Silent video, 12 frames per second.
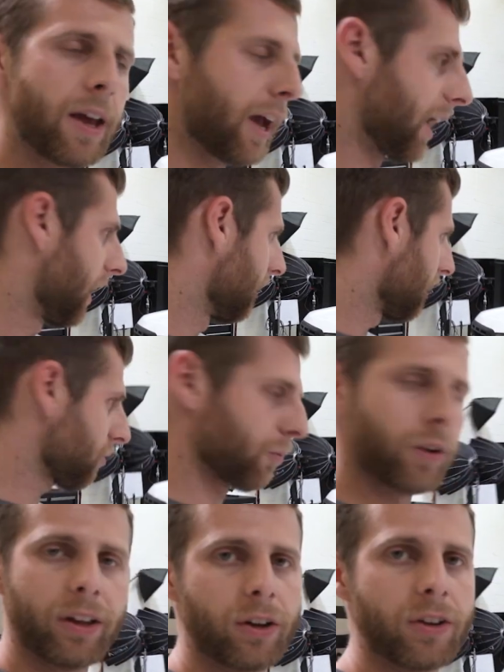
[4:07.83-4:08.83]
And that's a
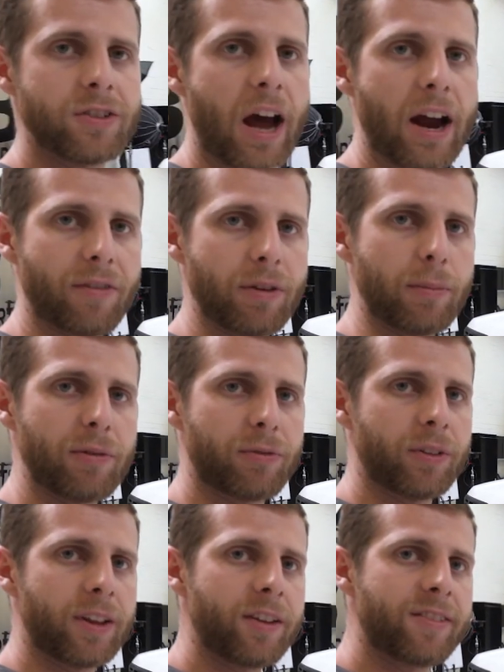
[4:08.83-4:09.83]
really good tire fitment
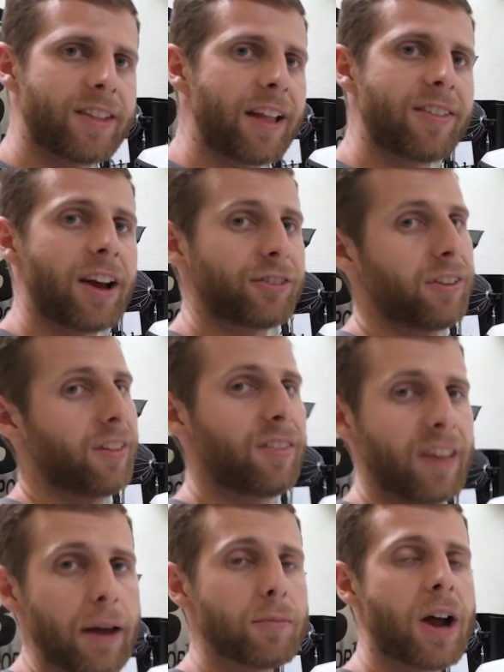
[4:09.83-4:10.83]
for this. That's actually the
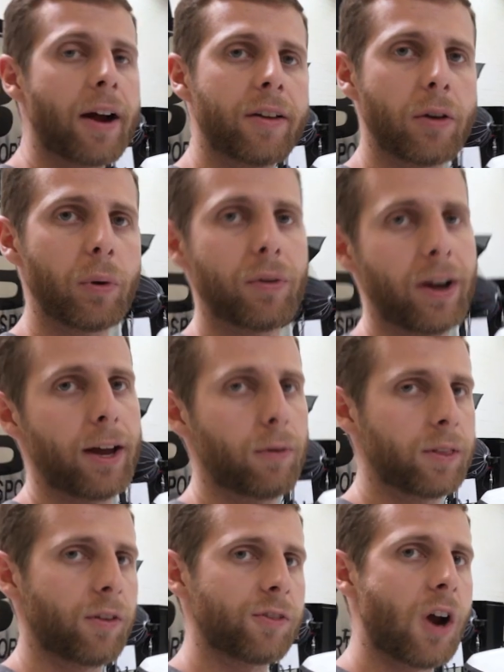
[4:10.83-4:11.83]
same tire that we ran
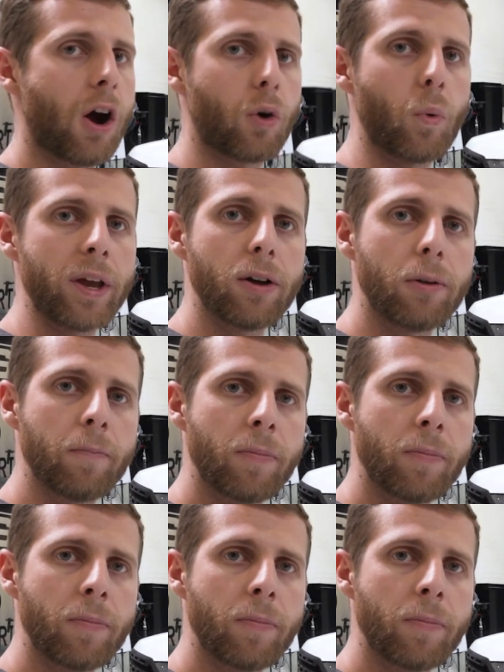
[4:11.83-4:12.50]
with the stock wheel.